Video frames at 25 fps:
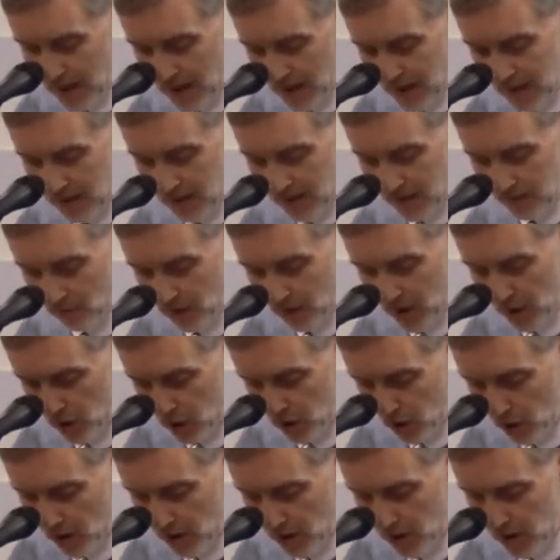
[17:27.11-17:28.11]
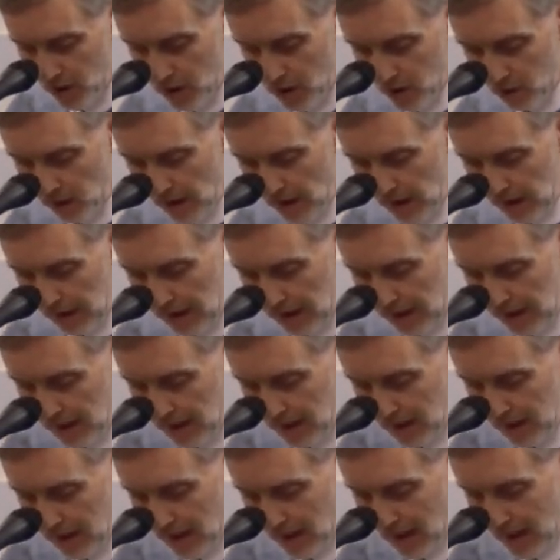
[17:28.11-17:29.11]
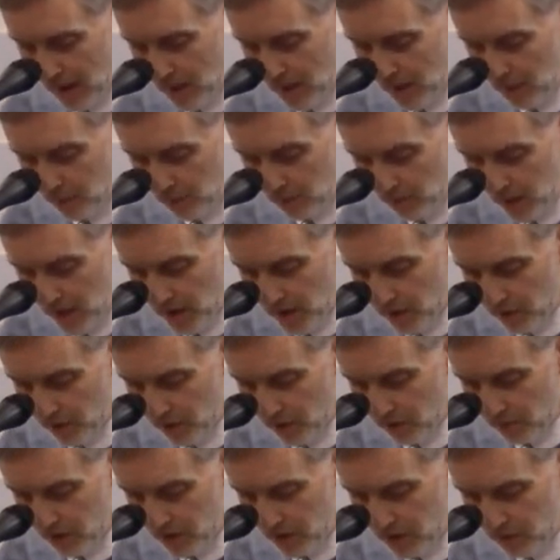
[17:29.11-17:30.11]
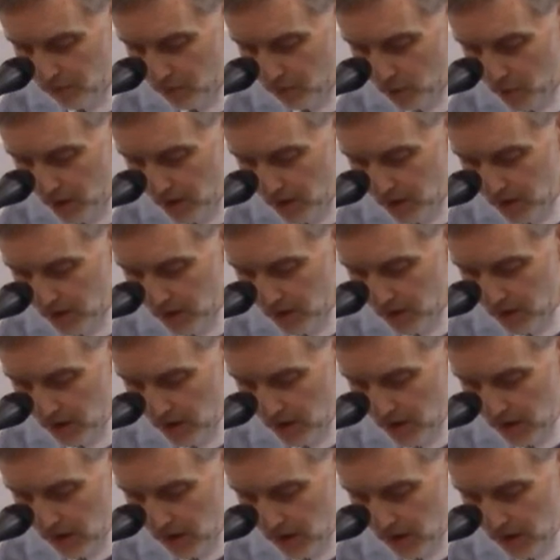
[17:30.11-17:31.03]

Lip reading: and hears him rejoices greatly at the bridegroom's voice.